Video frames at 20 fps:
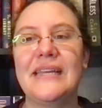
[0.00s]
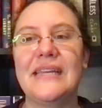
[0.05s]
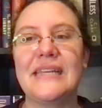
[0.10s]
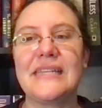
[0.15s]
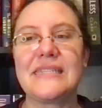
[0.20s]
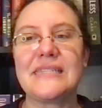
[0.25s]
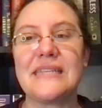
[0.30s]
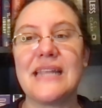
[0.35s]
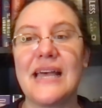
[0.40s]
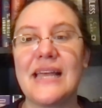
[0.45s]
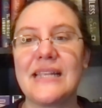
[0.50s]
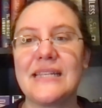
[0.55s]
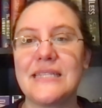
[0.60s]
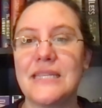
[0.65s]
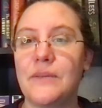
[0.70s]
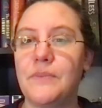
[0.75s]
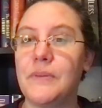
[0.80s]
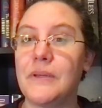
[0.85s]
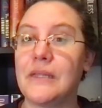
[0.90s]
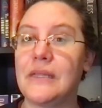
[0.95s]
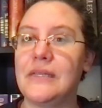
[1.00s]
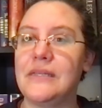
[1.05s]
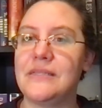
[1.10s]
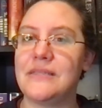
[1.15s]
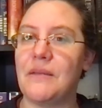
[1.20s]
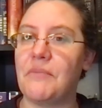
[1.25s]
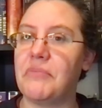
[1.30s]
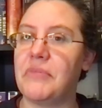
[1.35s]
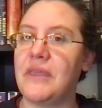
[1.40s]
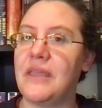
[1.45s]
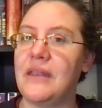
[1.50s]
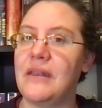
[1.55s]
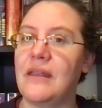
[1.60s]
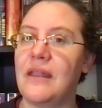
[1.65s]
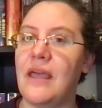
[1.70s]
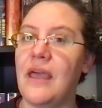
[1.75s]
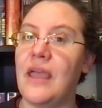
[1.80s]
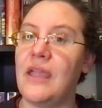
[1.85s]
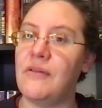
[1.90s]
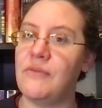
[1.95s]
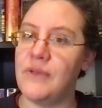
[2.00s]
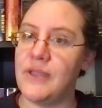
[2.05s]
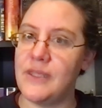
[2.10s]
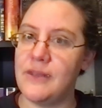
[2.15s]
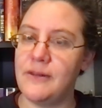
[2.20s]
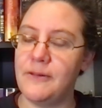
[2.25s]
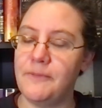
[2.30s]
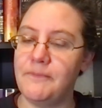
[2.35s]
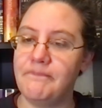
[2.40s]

is not typically something I read.